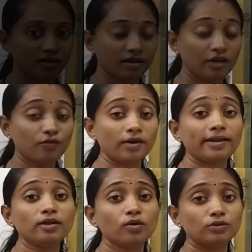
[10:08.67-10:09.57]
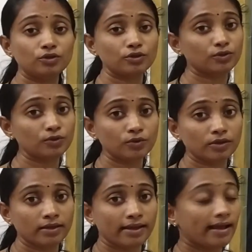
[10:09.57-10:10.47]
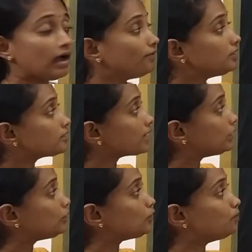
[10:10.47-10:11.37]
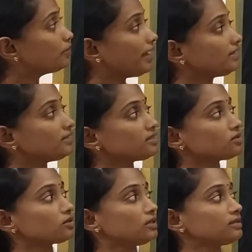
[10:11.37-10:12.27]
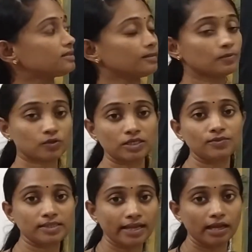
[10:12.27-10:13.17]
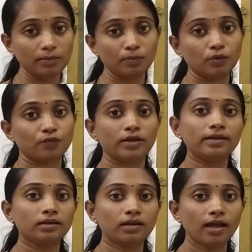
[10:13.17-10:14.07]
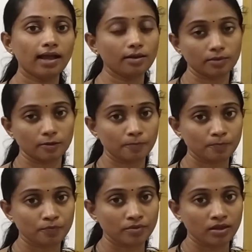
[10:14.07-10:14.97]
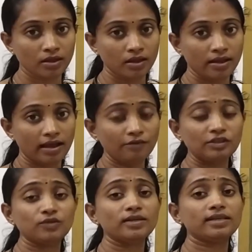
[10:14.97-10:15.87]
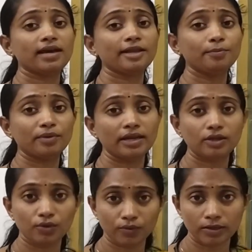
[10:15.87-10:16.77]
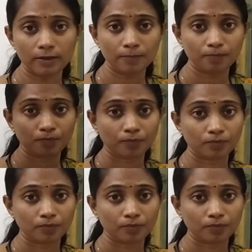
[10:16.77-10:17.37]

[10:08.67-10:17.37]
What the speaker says: And what I am going to do, I will try to break these three substances with the help of a hammer. And which one can I break quickly?